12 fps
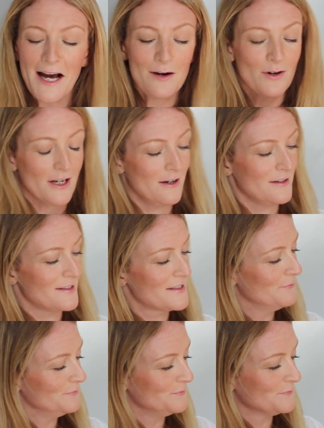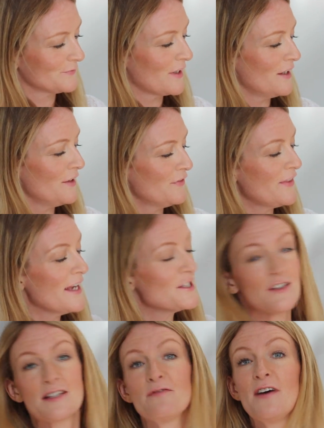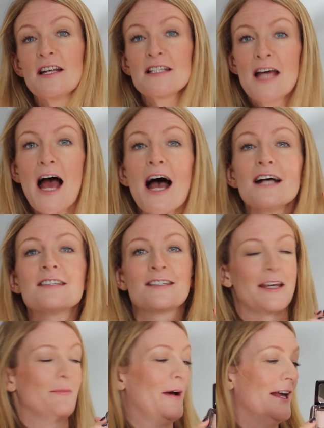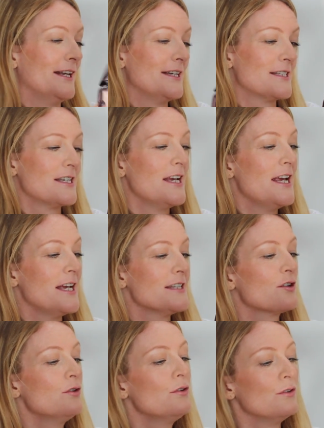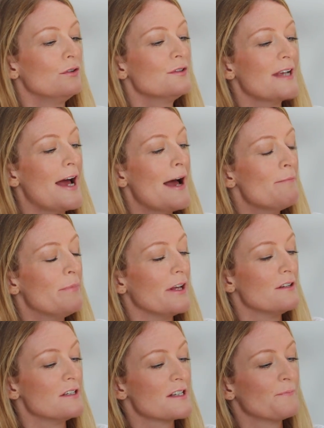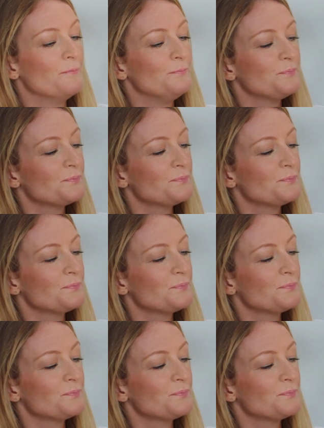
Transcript: Hourglass. They do this fantastic palette. It's called Ambient.